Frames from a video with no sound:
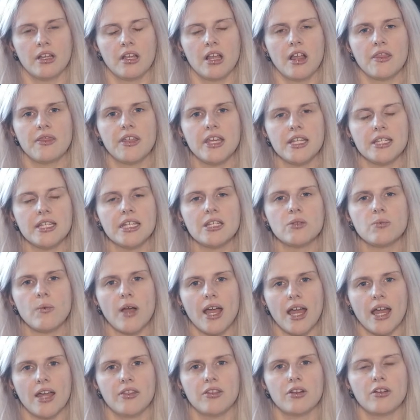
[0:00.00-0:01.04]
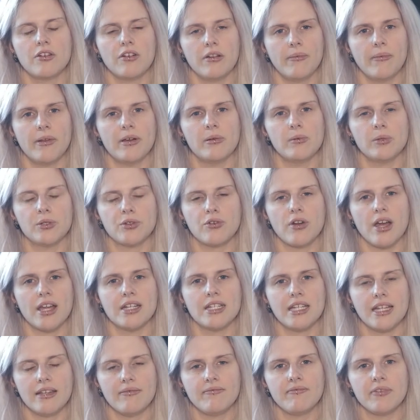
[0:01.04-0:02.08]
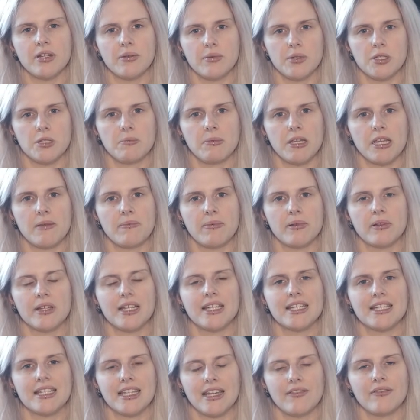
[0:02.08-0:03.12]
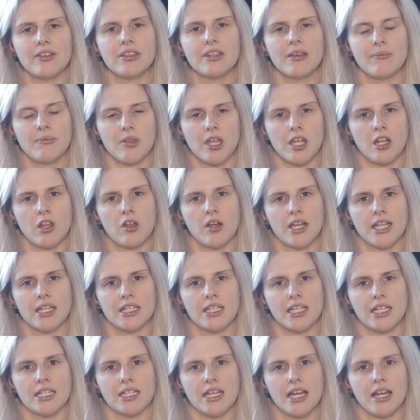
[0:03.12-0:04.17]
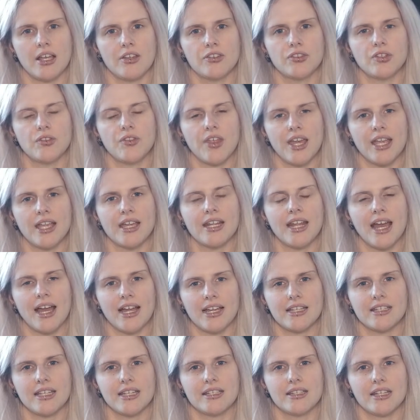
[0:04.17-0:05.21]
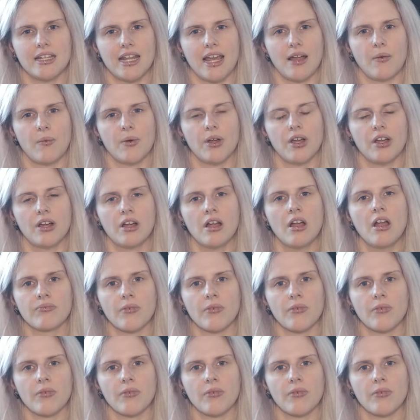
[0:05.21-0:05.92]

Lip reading: This is where the criminal will try to influence people into giving them their login details so they can access the network,